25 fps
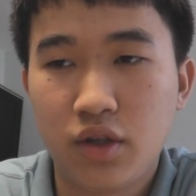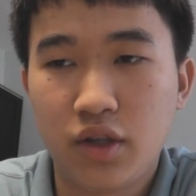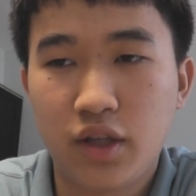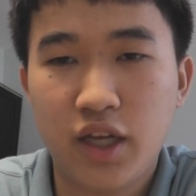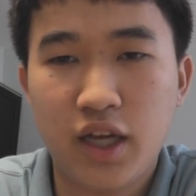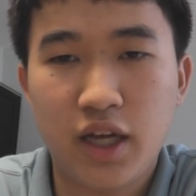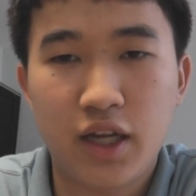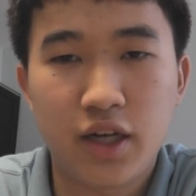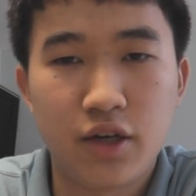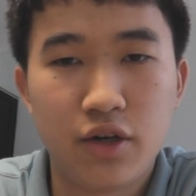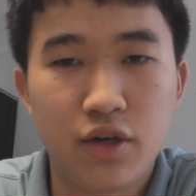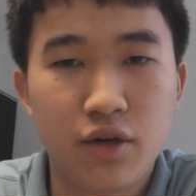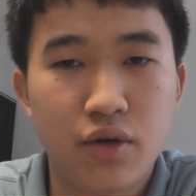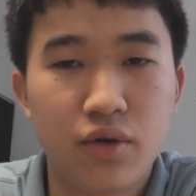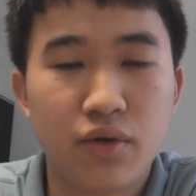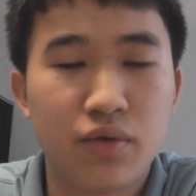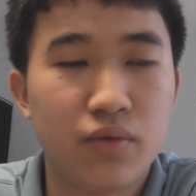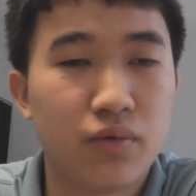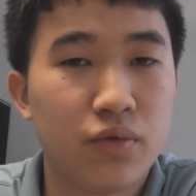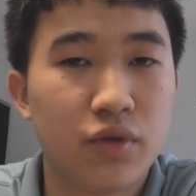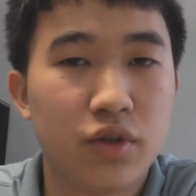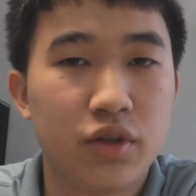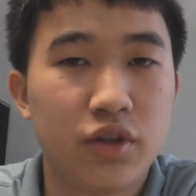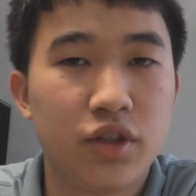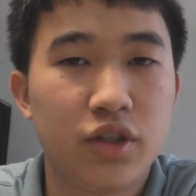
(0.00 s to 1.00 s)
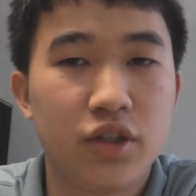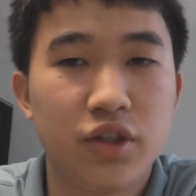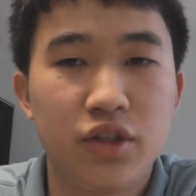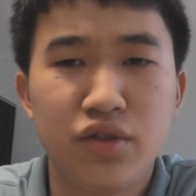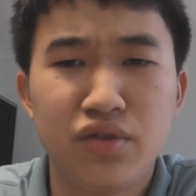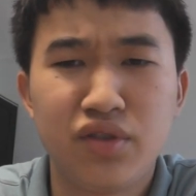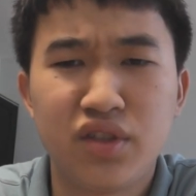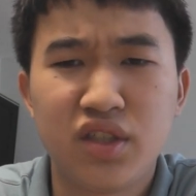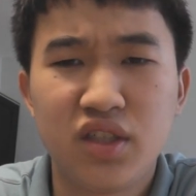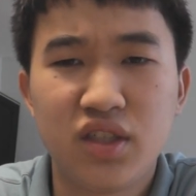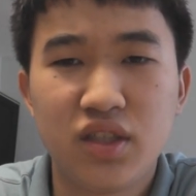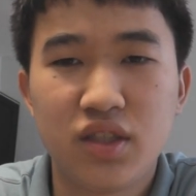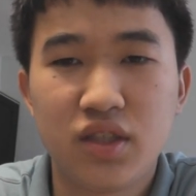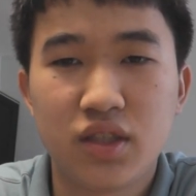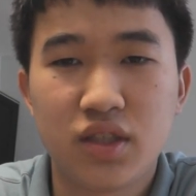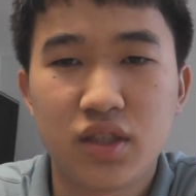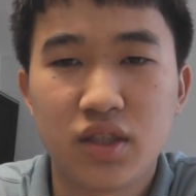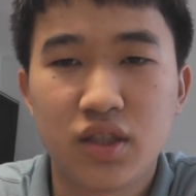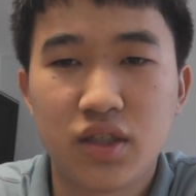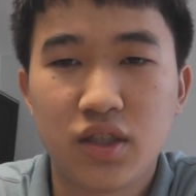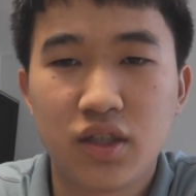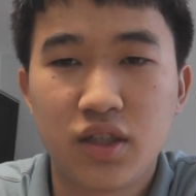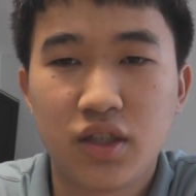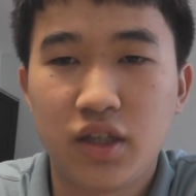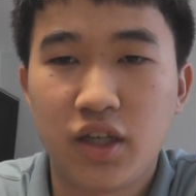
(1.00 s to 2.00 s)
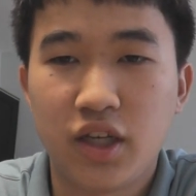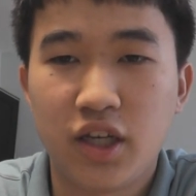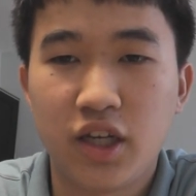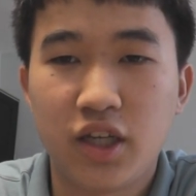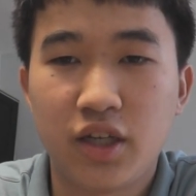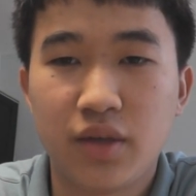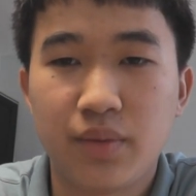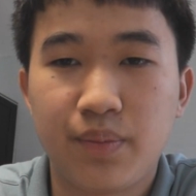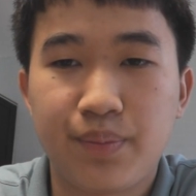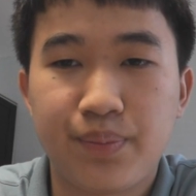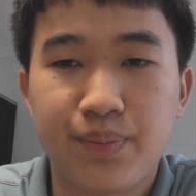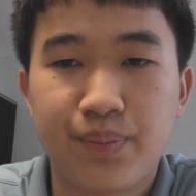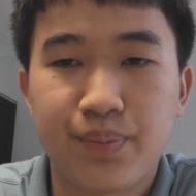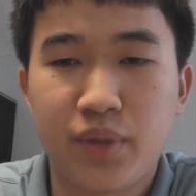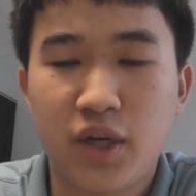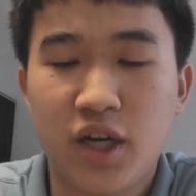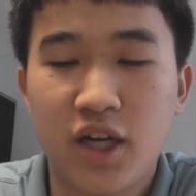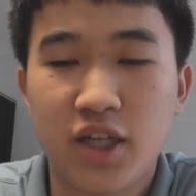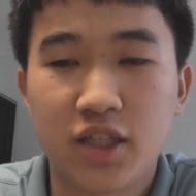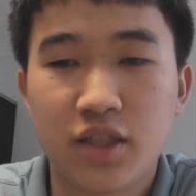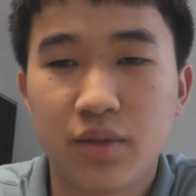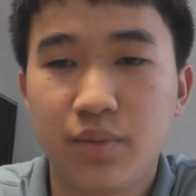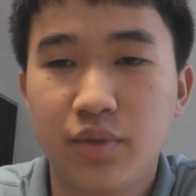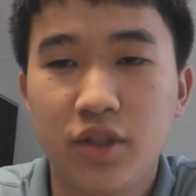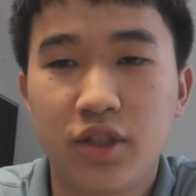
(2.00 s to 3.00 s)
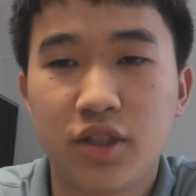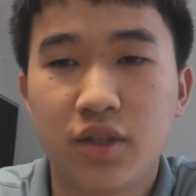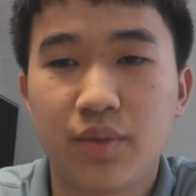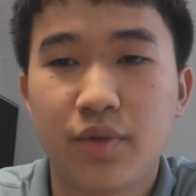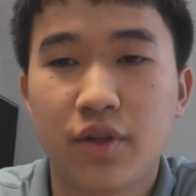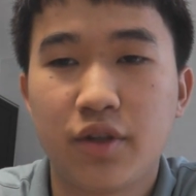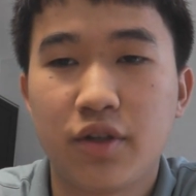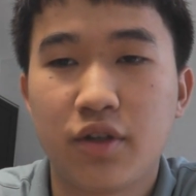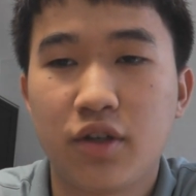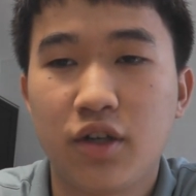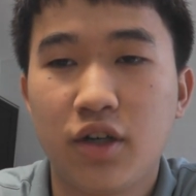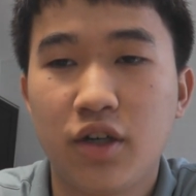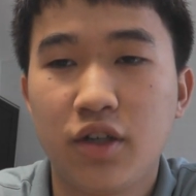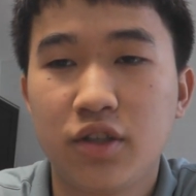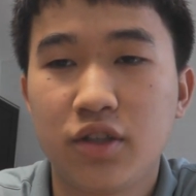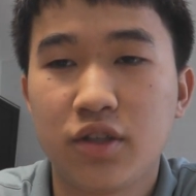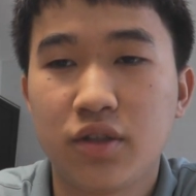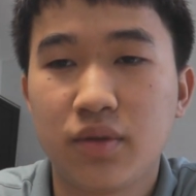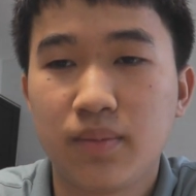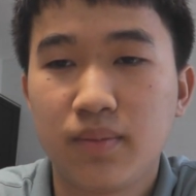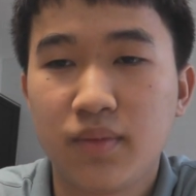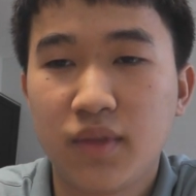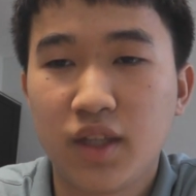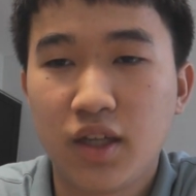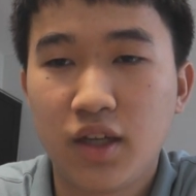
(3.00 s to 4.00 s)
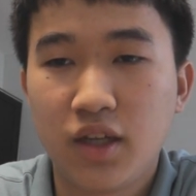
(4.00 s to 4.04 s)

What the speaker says: that no one really uses, and possibly some other cards.